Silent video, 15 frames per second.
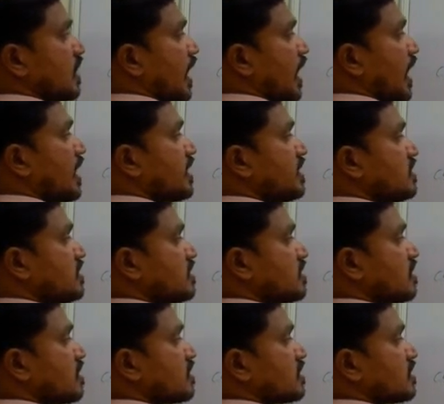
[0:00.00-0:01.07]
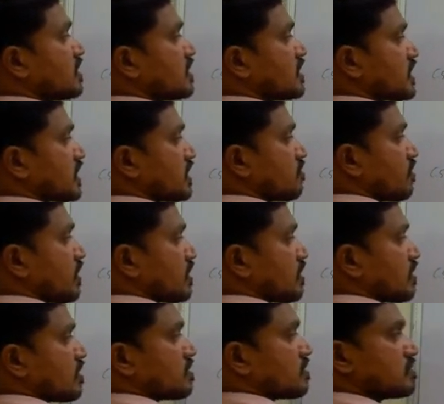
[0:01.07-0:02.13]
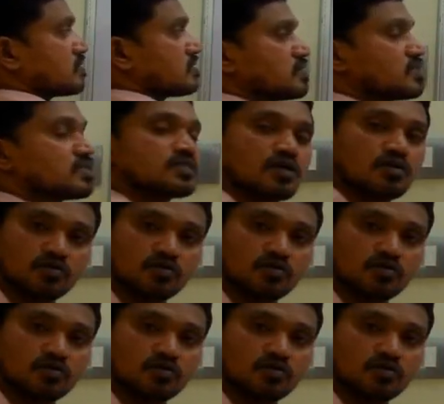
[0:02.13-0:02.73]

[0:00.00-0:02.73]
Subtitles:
and T1. This is the